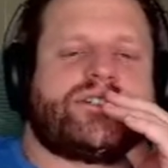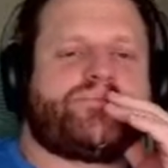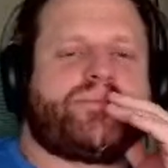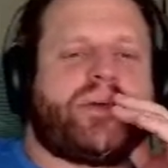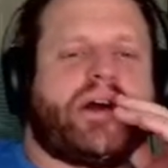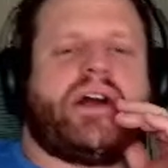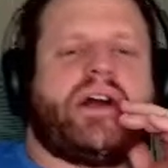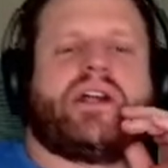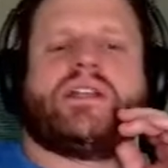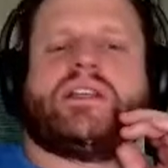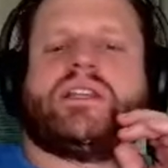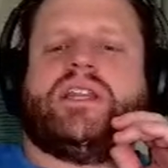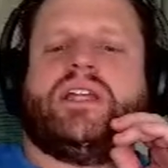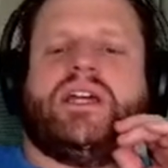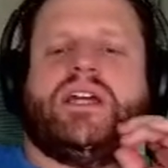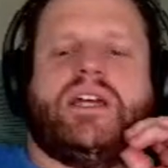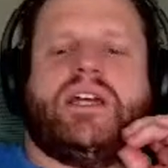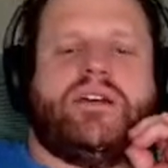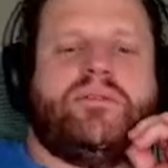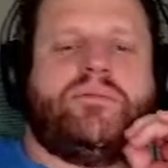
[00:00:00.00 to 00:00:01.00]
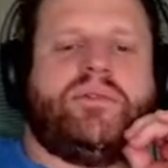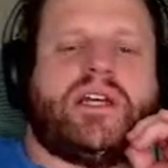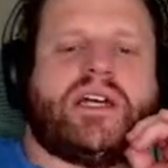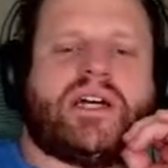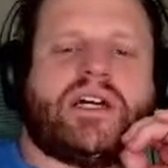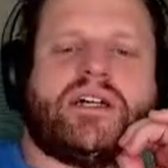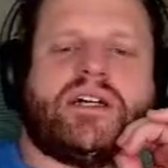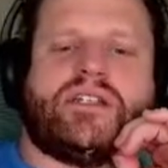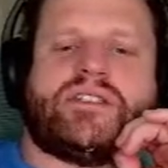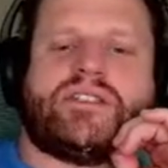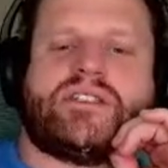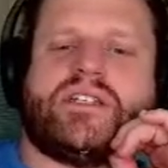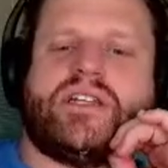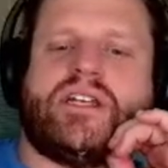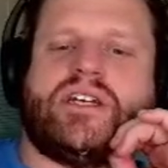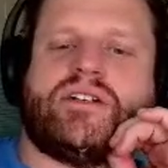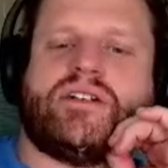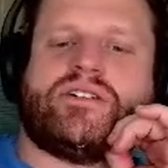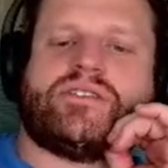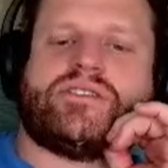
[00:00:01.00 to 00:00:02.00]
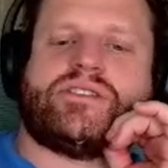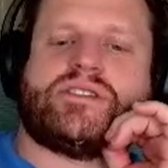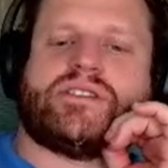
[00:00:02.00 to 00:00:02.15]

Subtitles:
partly because here's